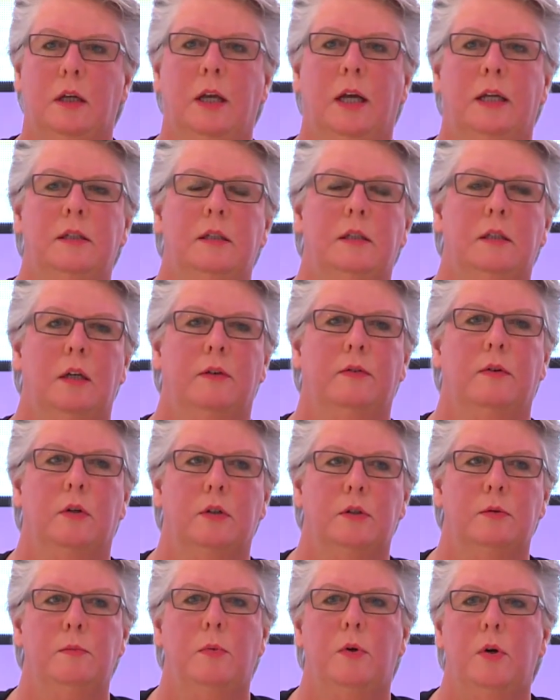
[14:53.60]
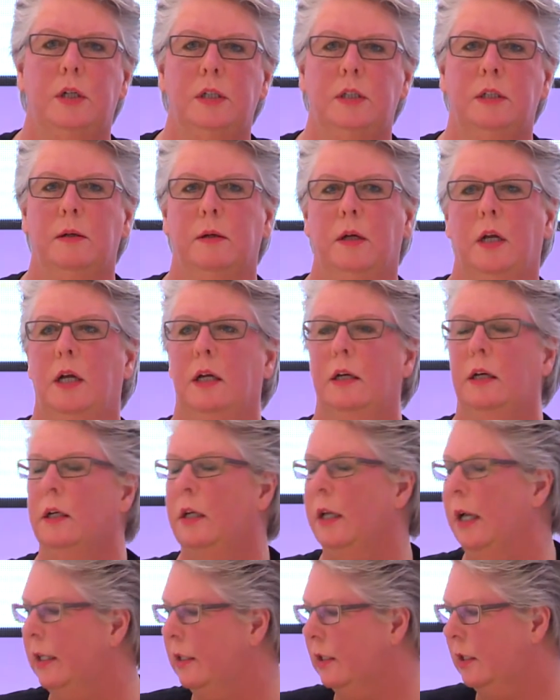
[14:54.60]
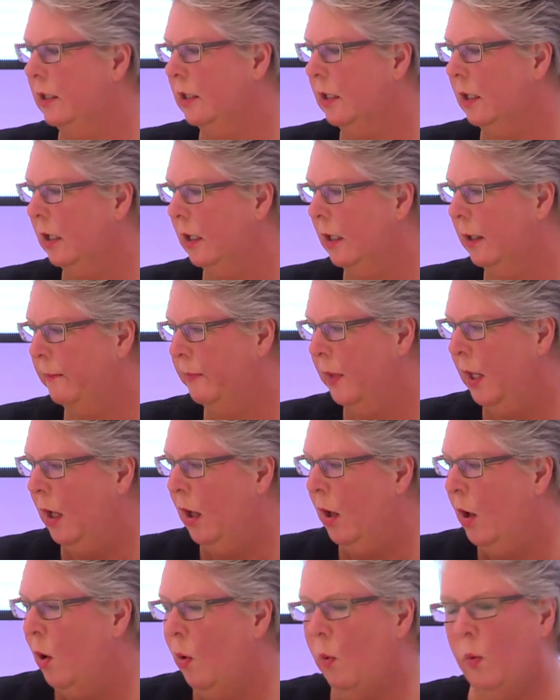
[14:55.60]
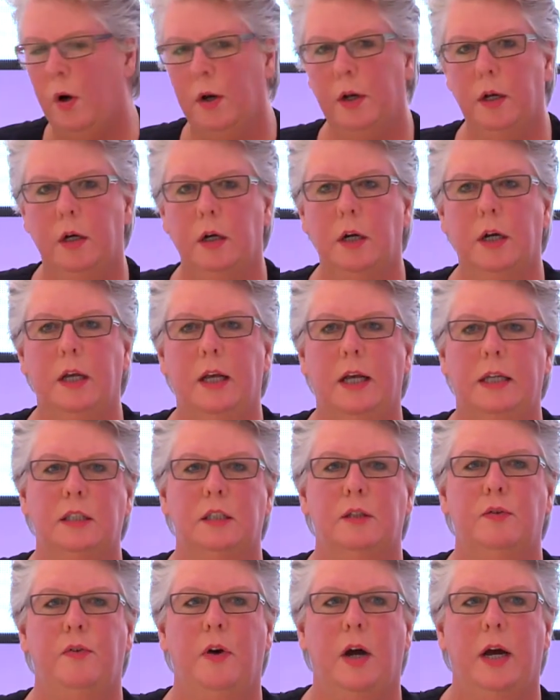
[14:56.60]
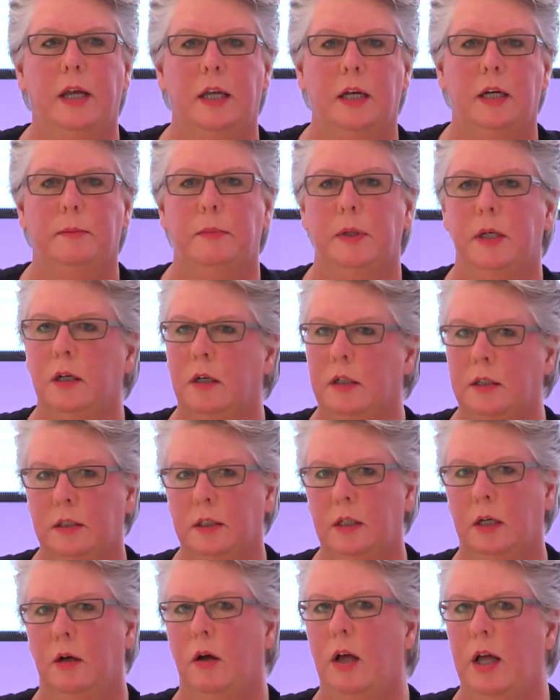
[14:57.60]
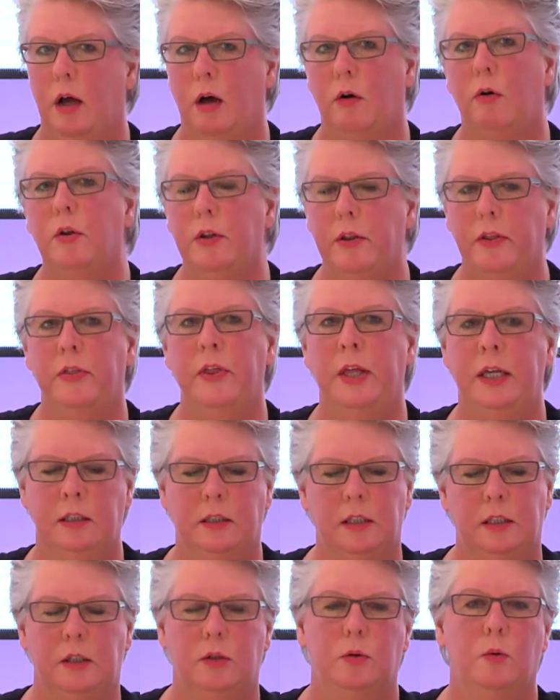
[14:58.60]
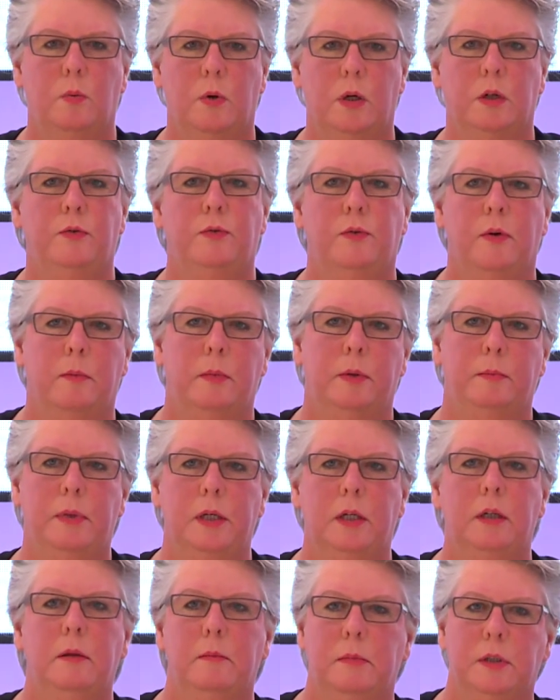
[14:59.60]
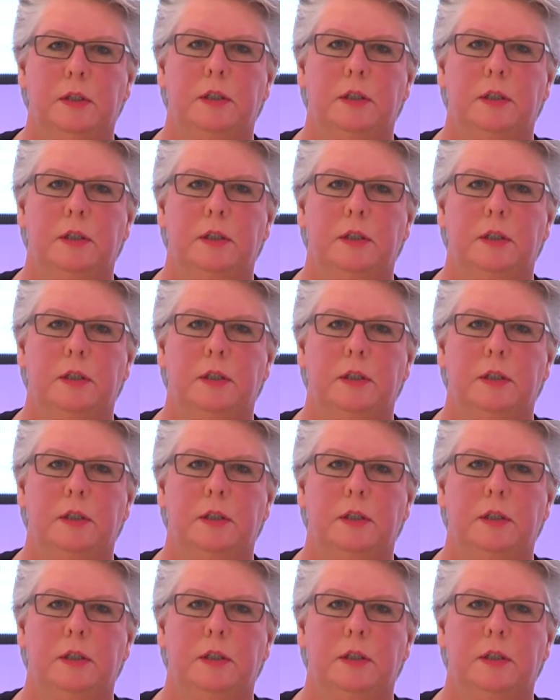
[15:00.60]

against, of course, moist, against water, against fire, because all the things that you want from a building